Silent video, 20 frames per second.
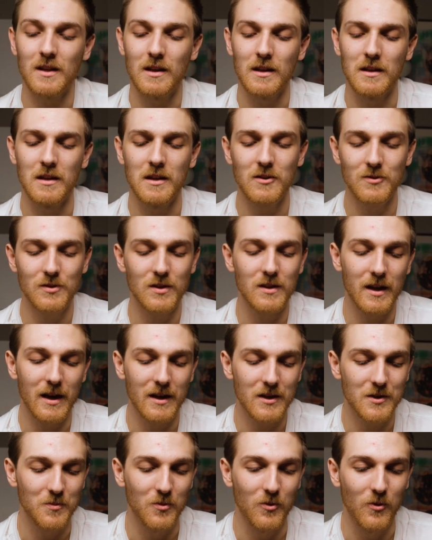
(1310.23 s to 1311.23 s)
And here's the
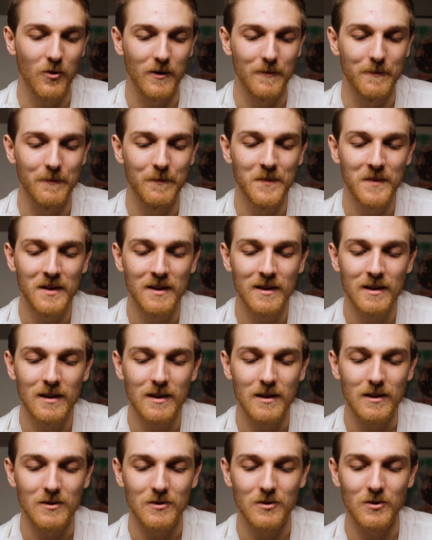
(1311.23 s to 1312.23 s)
dashboard.
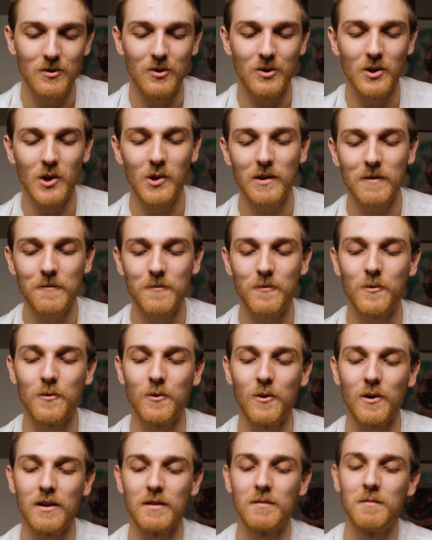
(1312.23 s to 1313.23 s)
So they're going
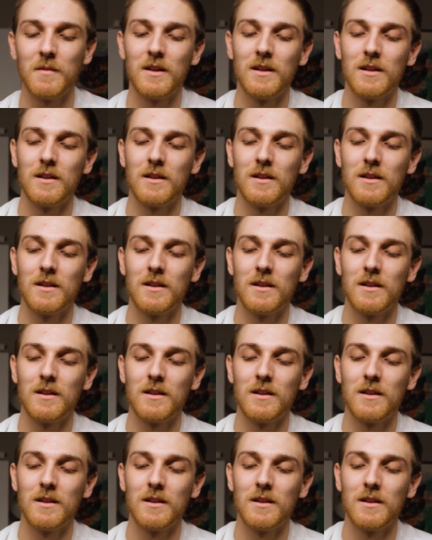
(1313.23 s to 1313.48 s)
for